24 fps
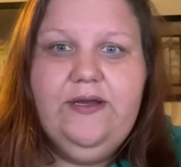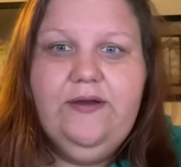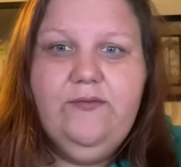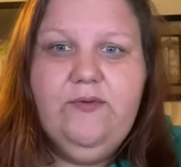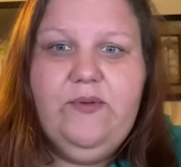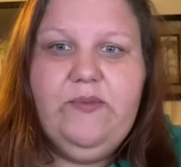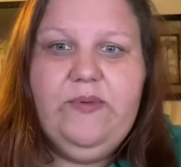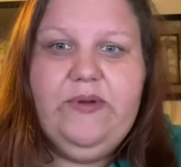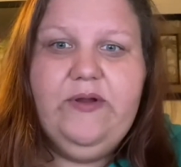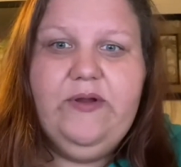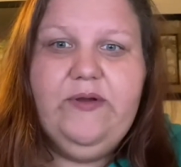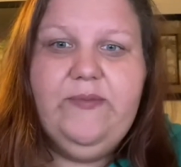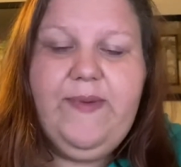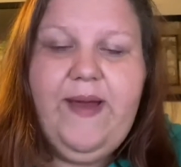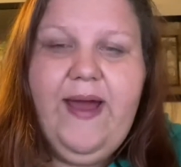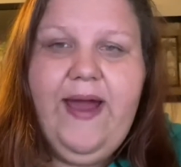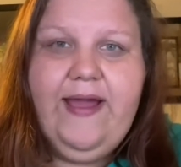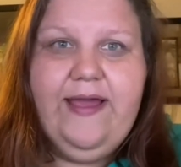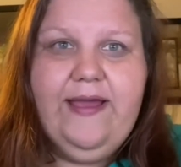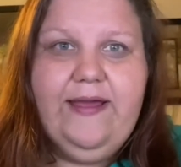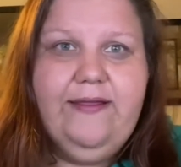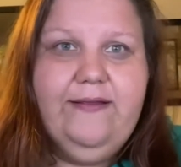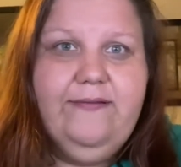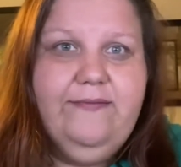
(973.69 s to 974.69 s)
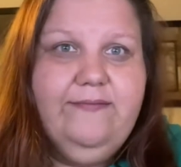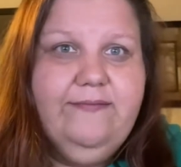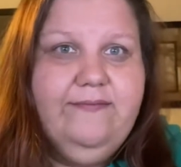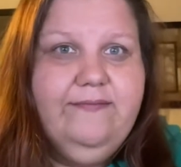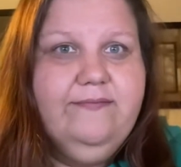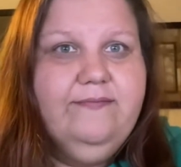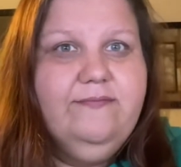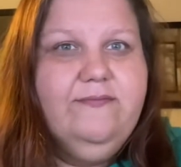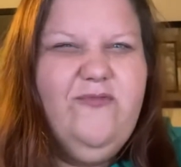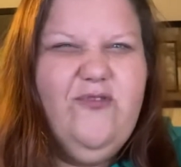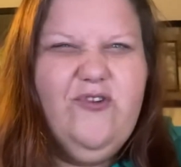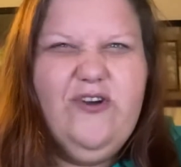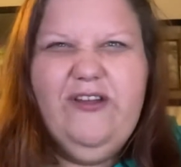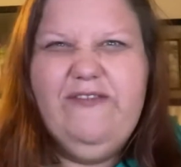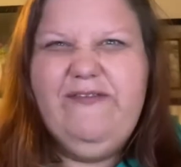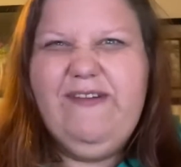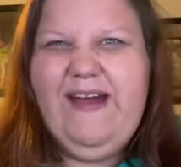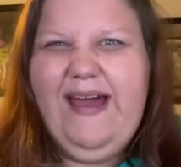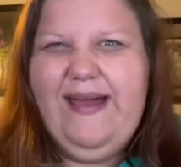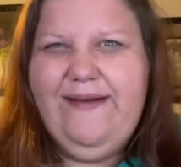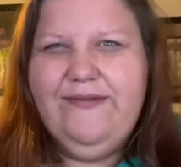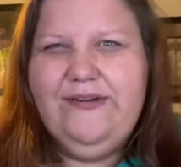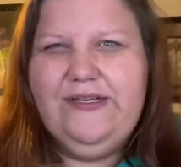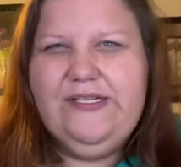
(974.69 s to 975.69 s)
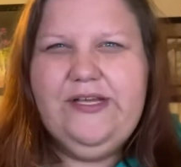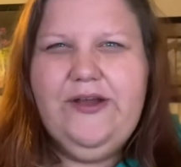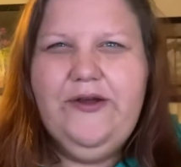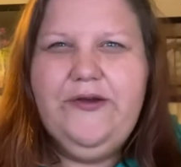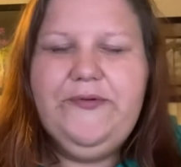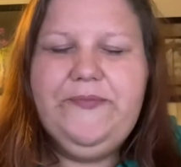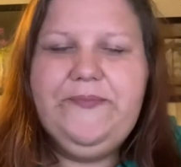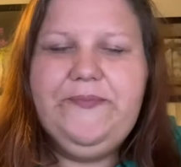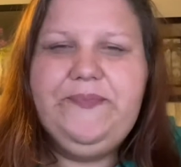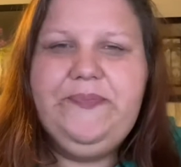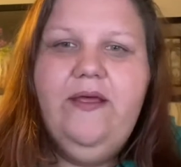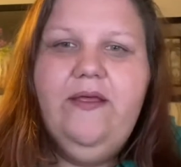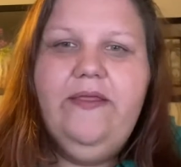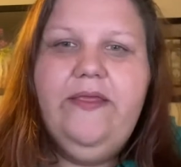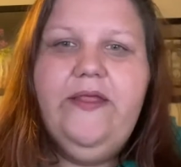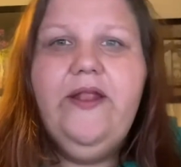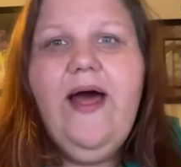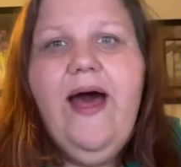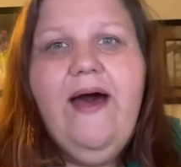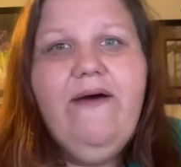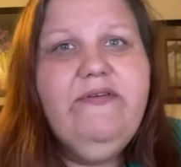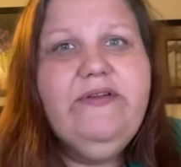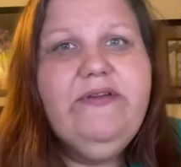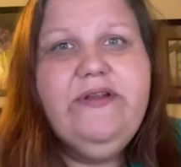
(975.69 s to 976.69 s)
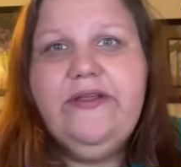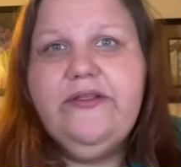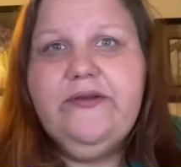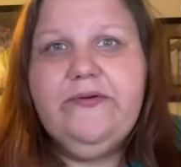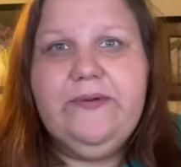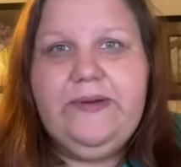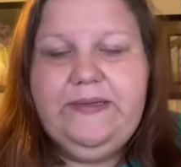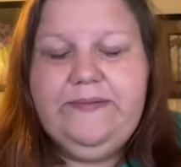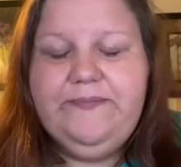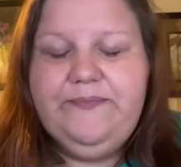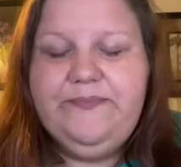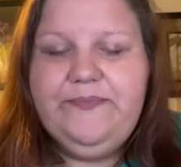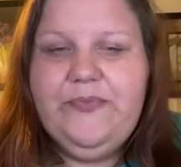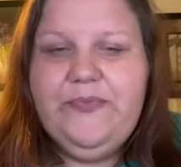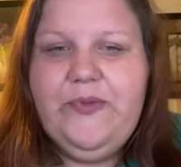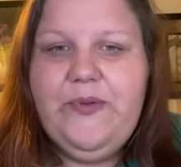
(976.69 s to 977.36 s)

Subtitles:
when we were back at 45 or so, that I'll have another one,